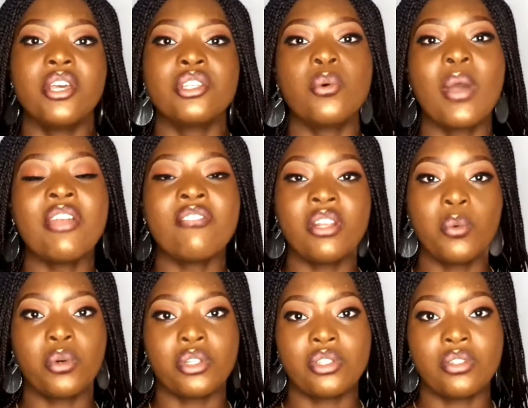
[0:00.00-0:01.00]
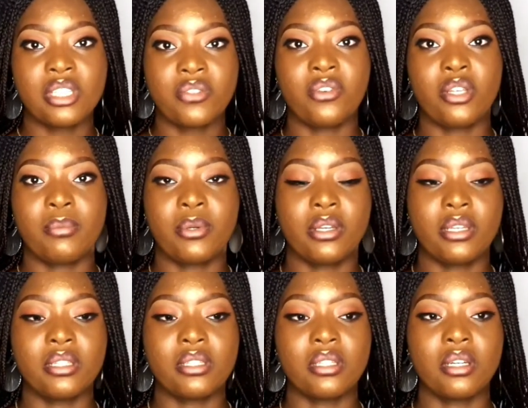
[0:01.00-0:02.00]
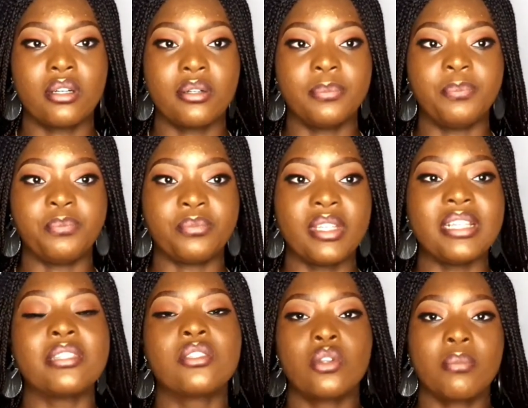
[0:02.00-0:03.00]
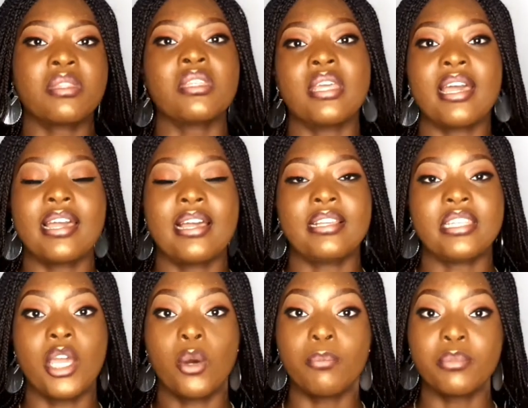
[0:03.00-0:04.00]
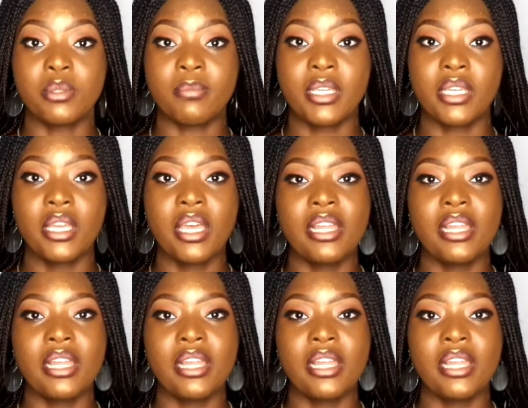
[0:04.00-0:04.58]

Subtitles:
So why I really want to do this video is because it's something that has helped me.